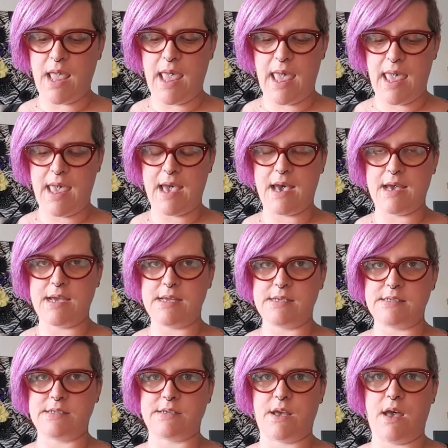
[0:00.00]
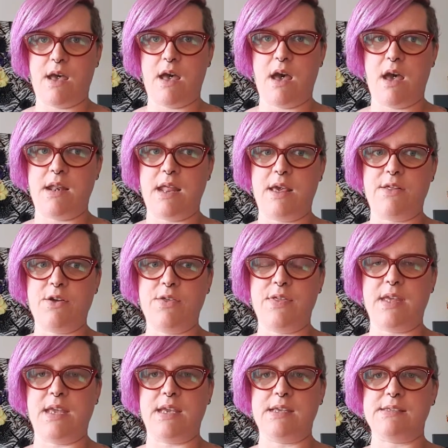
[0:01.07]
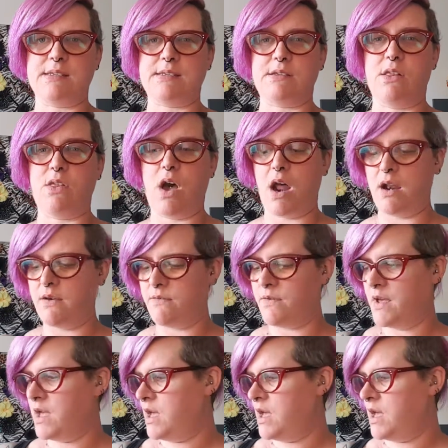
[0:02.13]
And another thing is a lot of